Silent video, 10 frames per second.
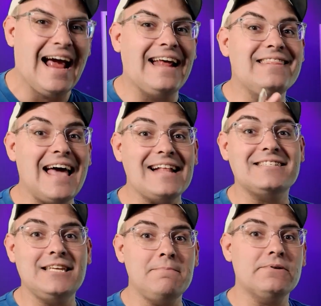And
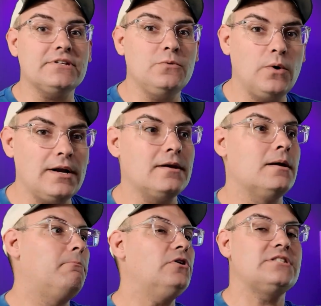that's typically what
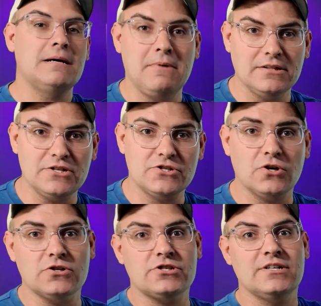puts them on the
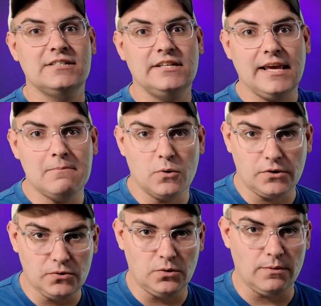search to get more
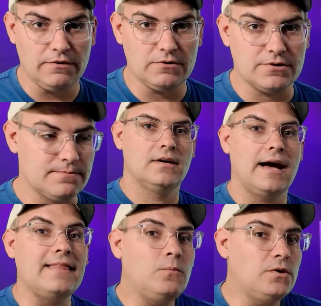Google reviews.
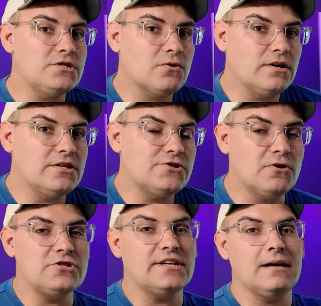And then once they're on the
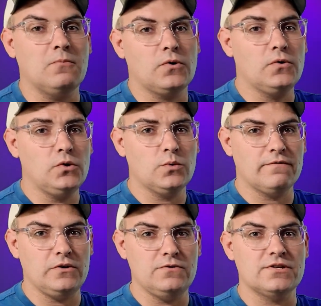search to get more Google
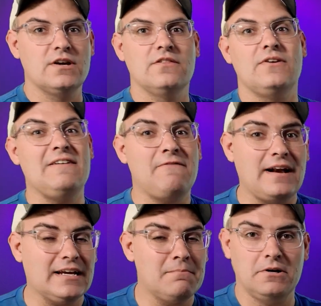reviews, they're then
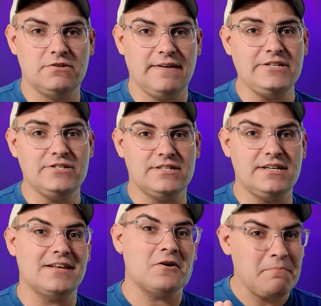finding a bunch of
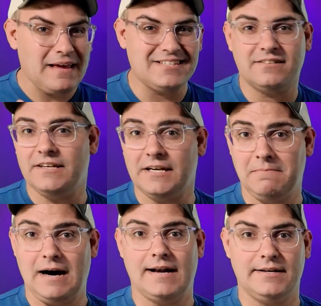agencies that are basically
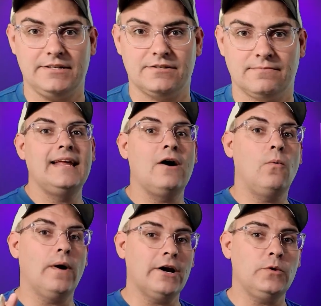commodities. Now,
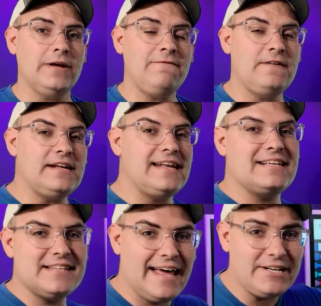where do we fit in
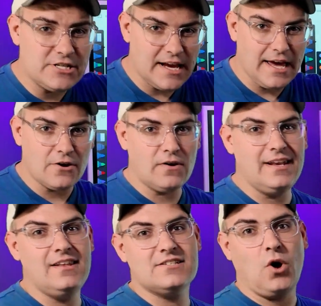as an educator
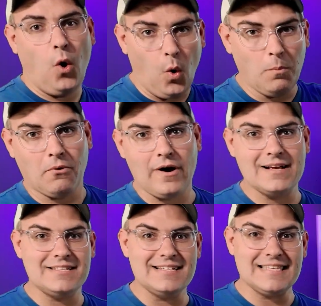in this whole
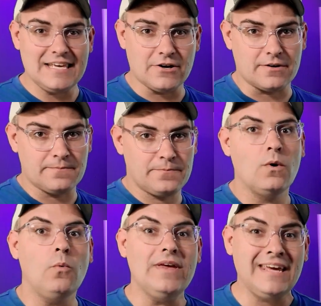process here?
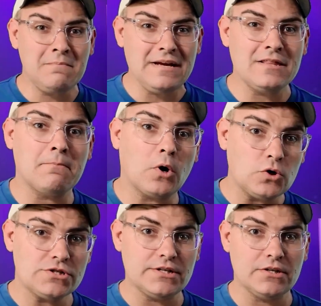Well, we can be the
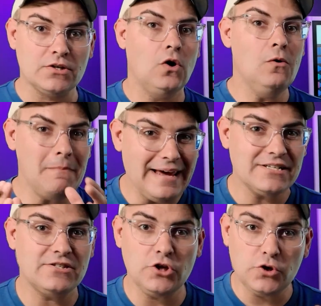person who
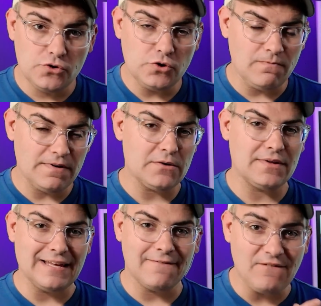makes the YouTube video
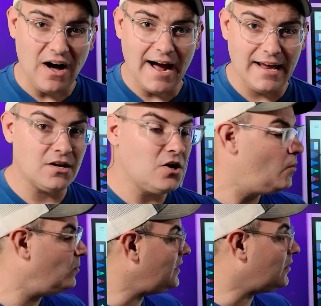that they find
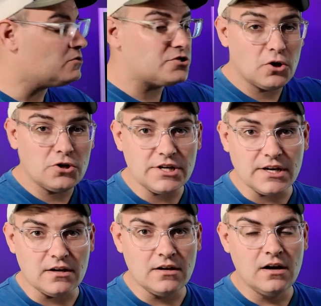when they go
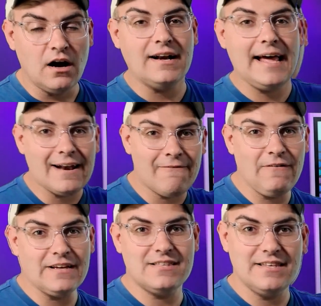searching on how to
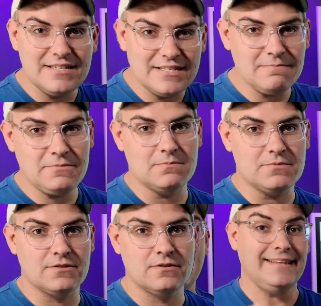fix these
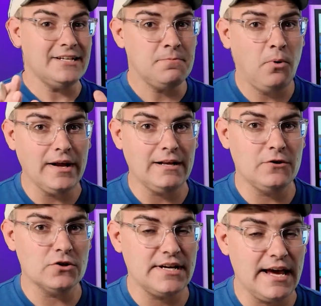symptoms. And at this point, if
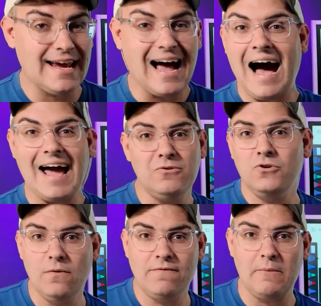you're saying, I don't
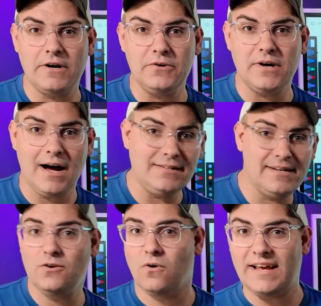know if I wanna do
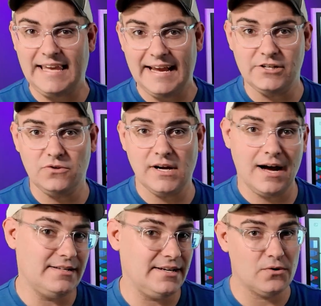content or I can't do
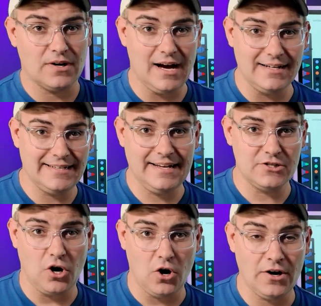content or content
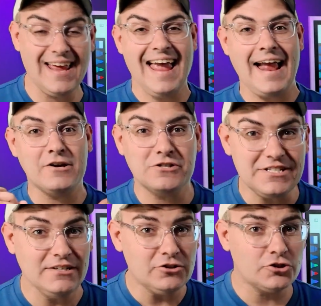is hard, and you're
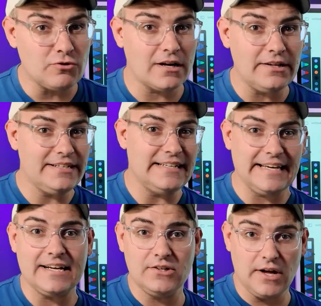still struggling to
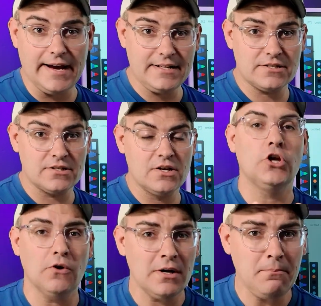get clients,
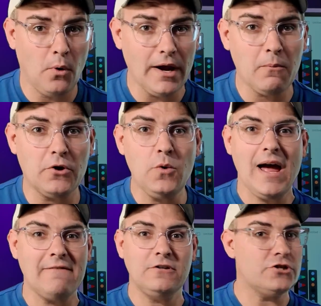you're at a point where you
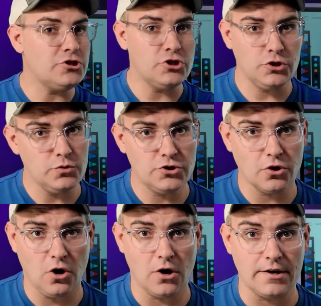have to just choose
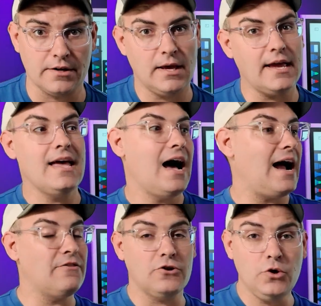your heart, okay?
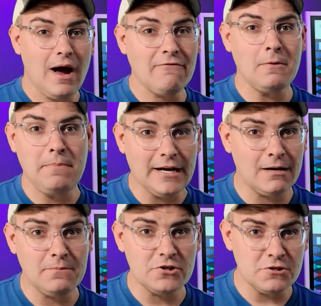Either you have to pick
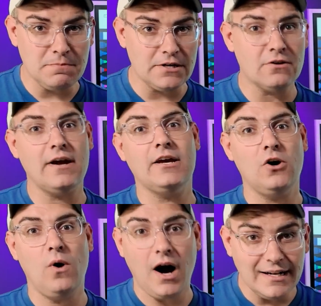up your spear and
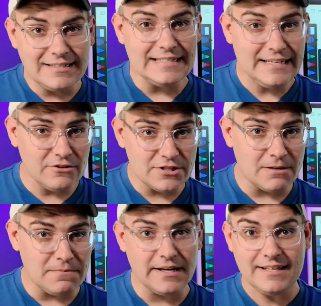go hunt and kill
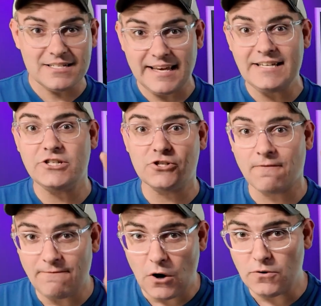something, in this case, it's
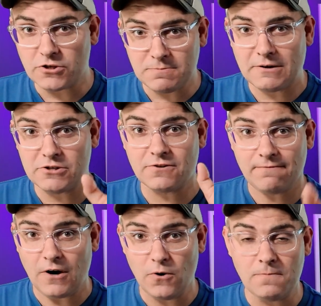your phone, your spear is your
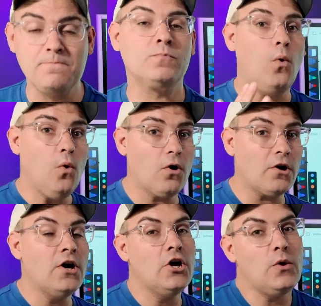phone,
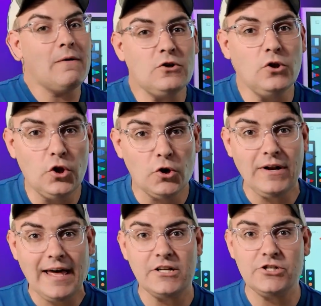or you have to
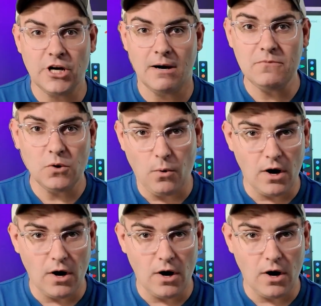learn how to chum the